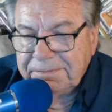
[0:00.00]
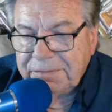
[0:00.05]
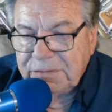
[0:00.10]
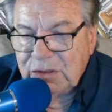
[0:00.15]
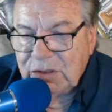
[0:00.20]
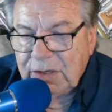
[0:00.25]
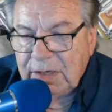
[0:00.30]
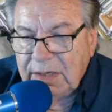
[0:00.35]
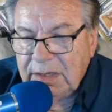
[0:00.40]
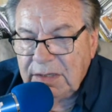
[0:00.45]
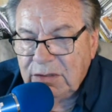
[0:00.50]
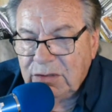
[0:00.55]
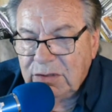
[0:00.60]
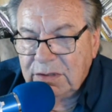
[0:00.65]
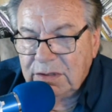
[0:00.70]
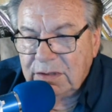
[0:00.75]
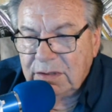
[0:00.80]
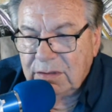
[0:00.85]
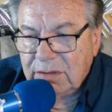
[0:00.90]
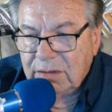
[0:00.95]
change
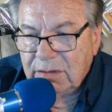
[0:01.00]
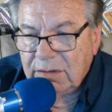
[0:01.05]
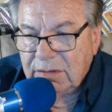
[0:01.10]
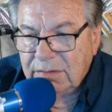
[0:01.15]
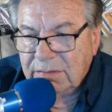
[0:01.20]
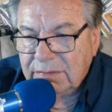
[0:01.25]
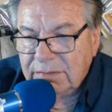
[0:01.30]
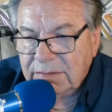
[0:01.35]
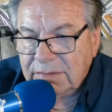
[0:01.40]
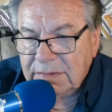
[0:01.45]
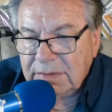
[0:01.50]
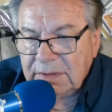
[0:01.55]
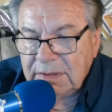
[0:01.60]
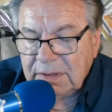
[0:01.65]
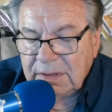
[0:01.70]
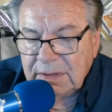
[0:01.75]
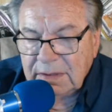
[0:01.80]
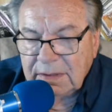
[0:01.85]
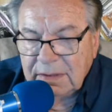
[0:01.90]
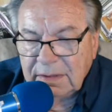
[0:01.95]
it, or
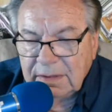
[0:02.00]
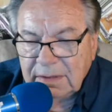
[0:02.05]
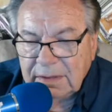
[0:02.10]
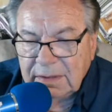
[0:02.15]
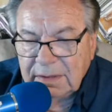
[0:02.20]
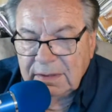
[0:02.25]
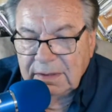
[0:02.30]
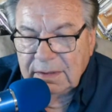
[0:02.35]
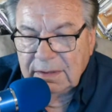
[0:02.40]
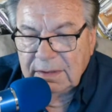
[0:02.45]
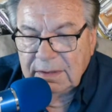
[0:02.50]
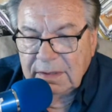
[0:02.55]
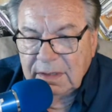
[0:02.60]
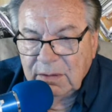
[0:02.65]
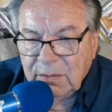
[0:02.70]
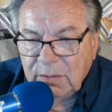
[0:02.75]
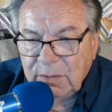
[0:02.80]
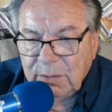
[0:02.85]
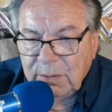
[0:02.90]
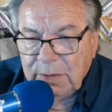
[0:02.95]

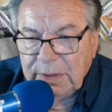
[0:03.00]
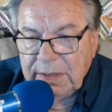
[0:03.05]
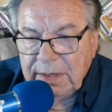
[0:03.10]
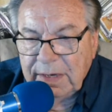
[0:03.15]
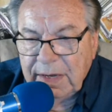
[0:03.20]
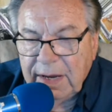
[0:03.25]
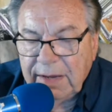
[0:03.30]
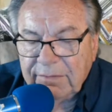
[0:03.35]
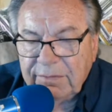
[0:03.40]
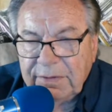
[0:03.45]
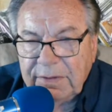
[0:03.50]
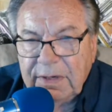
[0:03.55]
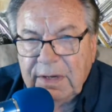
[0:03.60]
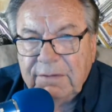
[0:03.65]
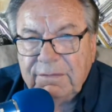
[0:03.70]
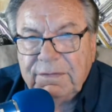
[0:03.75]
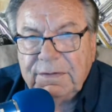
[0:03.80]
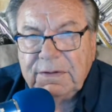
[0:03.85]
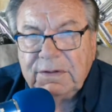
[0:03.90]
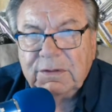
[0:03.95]
we didn't have
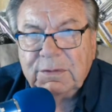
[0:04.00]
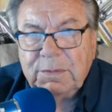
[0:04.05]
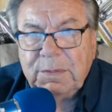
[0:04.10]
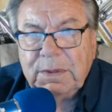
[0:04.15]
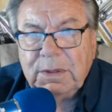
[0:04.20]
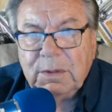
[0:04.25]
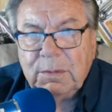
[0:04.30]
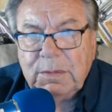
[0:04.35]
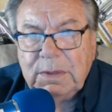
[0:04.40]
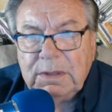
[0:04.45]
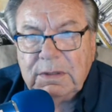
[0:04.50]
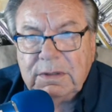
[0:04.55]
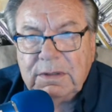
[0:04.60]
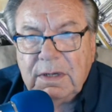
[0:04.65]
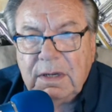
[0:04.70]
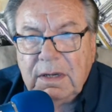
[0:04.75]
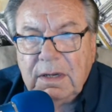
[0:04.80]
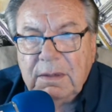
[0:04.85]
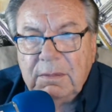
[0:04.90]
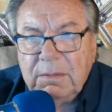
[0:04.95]
enough experiment
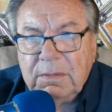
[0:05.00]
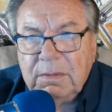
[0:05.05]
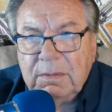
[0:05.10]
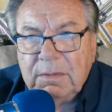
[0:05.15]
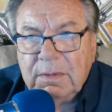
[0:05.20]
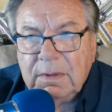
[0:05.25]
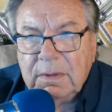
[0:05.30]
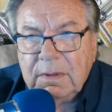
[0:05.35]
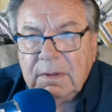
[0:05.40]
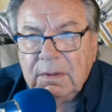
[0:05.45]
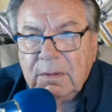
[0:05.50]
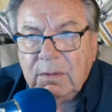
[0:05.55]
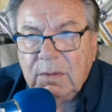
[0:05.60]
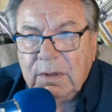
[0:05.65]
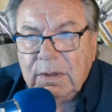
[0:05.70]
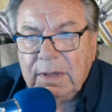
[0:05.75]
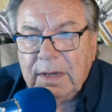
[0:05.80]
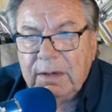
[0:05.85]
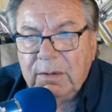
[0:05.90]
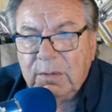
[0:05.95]
time
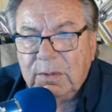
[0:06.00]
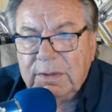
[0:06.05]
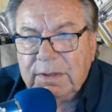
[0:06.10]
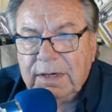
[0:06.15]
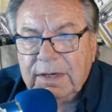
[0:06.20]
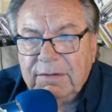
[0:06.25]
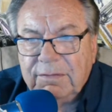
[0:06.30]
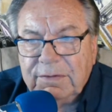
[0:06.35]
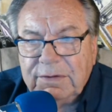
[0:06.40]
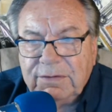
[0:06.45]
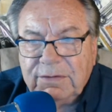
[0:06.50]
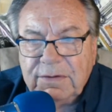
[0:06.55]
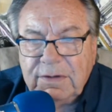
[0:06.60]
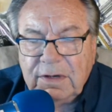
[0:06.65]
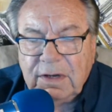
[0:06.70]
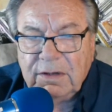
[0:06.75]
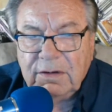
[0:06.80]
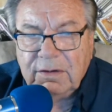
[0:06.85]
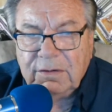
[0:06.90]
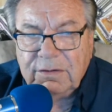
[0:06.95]
where they would give us
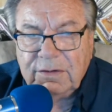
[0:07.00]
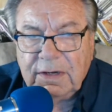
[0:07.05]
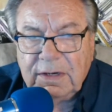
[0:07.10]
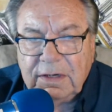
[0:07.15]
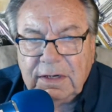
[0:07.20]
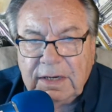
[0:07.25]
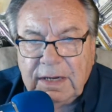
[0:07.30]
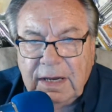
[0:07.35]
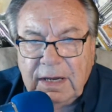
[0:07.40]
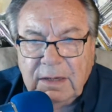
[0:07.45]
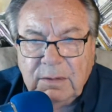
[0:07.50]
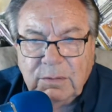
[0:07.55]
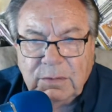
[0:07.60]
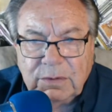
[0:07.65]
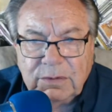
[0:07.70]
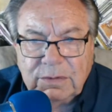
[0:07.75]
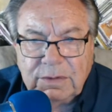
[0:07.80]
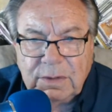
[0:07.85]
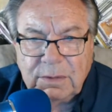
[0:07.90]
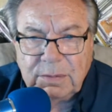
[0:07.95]
another set of cams
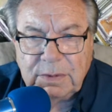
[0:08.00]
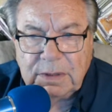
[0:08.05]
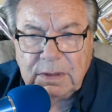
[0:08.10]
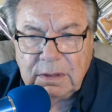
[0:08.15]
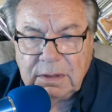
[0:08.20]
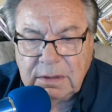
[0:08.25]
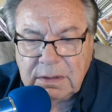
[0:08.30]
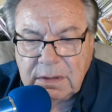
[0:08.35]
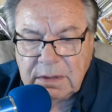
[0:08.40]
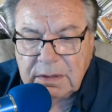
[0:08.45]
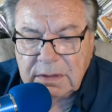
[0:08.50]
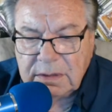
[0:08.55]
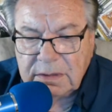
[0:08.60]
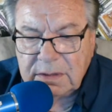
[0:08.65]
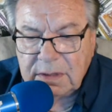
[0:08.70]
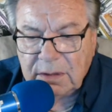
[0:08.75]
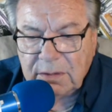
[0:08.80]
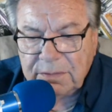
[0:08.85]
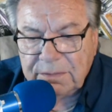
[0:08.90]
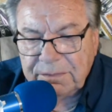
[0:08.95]
or something.
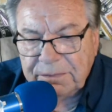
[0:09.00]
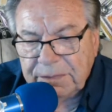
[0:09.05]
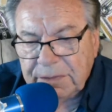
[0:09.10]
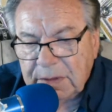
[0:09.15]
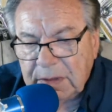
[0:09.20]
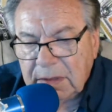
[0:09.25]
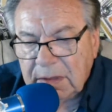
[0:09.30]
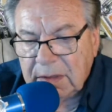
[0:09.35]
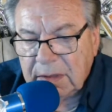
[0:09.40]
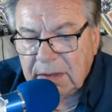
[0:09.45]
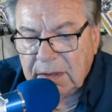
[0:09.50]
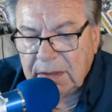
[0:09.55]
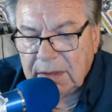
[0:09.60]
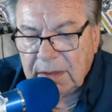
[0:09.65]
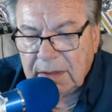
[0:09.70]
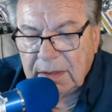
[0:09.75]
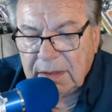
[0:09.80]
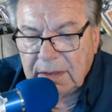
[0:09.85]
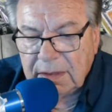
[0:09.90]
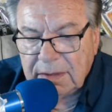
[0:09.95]
So
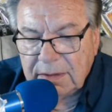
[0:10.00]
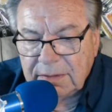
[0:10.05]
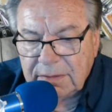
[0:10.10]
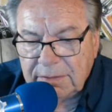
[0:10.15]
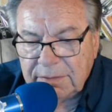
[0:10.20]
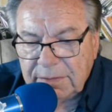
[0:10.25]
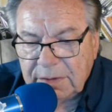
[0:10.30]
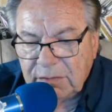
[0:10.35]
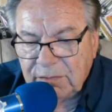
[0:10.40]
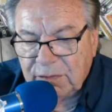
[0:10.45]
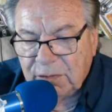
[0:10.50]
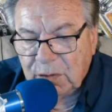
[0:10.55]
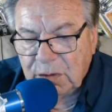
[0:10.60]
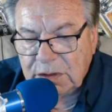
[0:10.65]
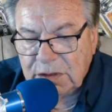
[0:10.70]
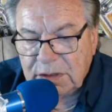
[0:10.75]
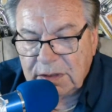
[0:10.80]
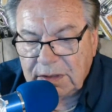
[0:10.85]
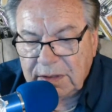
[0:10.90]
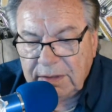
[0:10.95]

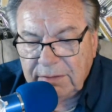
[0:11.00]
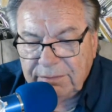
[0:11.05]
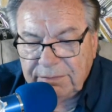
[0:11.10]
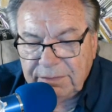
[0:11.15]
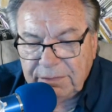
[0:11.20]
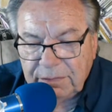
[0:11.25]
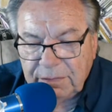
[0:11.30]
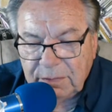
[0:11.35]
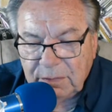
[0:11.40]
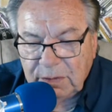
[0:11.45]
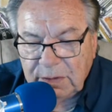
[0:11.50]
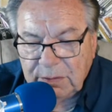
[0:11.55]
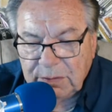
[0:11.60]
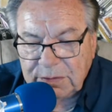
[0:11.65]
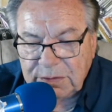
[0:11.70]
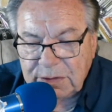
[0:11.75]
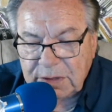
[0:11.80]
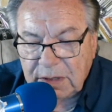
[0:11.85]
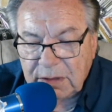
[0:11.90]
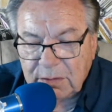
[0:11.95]
unfortunately, we
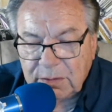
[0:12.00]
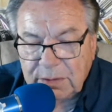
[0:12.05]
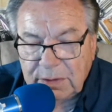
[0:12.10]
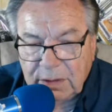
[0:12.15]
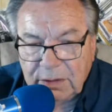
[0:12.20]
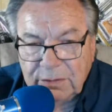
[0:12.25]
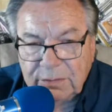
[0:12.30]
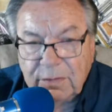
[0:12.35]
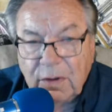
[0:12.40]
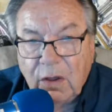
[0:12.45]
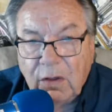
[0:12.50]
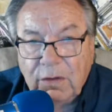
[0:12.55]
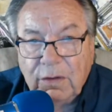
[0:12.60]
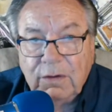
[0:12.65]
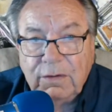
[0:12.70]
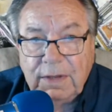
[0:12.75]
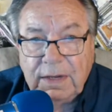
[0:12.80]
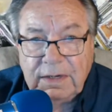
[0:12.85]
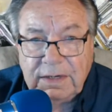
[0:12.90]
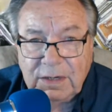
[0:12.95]
were stuck with those,
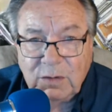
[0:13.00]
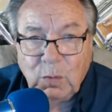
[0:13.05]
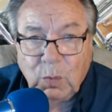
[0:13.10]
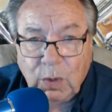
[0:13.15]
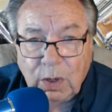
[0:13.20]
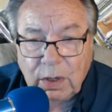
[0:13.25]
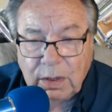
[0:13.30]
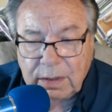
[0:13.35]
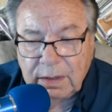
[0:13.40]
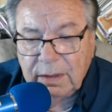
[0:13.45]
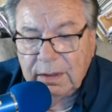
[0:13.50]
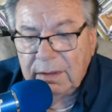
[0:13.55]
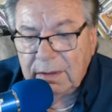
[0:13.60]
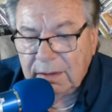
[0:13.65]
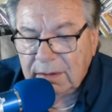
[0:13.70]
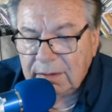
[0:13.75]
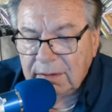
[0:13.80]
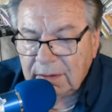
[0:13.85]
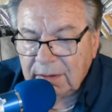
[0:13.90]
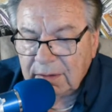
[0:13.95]
although they did work good.
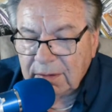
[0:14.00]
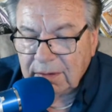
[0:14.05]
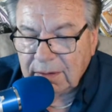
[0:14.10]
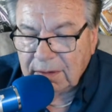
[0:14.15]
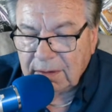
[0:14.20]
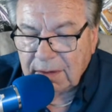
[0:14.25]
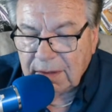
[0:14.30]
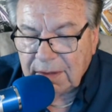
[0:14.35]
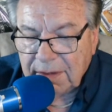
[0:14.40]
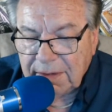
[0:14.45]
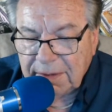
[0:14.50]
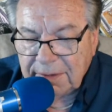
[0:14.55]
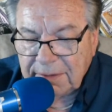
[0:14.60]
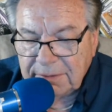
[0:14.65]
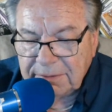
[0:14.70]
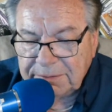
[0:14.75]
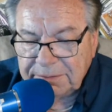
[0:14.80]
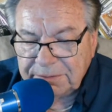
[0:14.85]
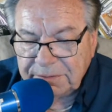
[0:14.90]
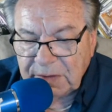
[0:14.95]

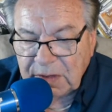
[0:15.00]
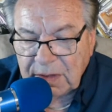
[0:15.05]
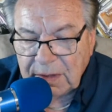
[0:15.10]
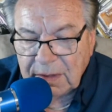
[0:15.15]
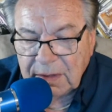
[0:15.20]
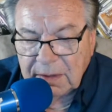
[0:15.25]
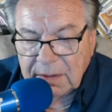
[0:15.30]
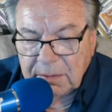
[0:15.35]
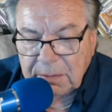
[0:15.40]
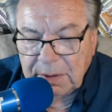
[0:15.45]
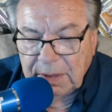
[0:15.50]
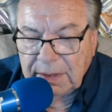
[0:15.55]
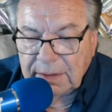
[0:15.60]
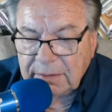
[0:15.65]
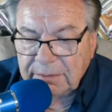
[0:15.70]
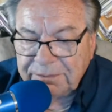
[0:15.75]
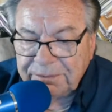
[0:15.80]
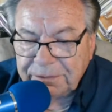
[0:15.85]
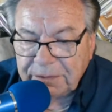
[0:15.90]
But